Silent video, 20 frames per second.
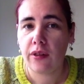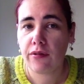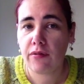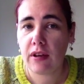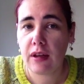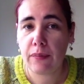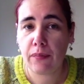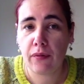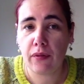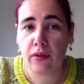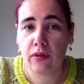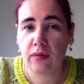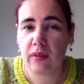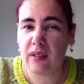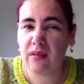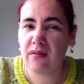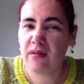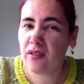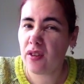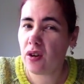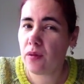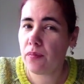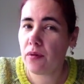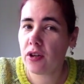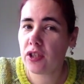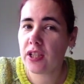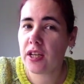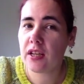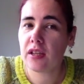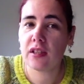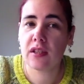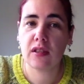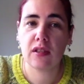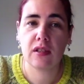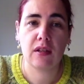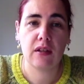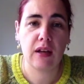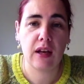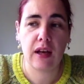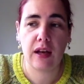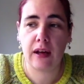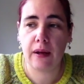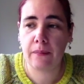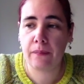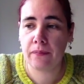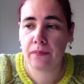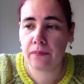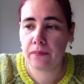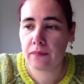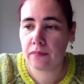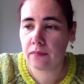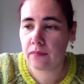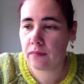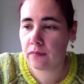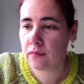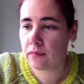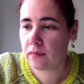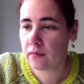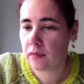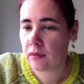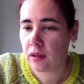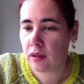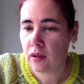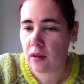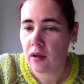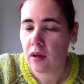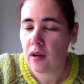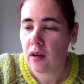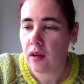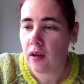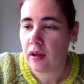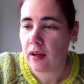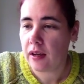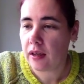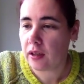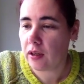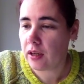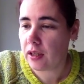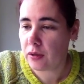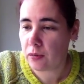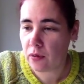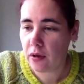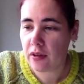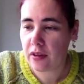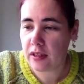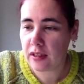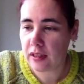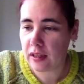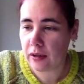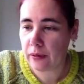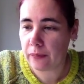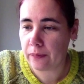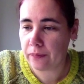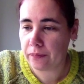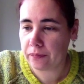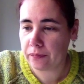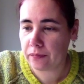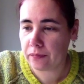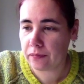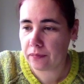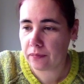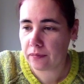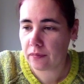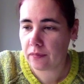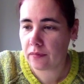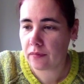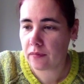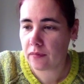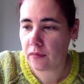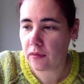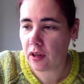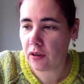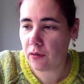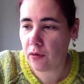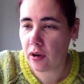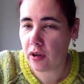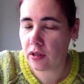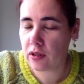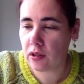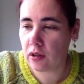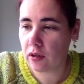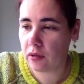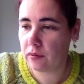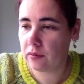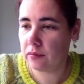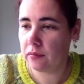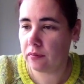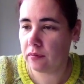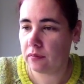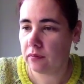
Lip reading: 4 projects. Hang on, let's work this out. I've worked on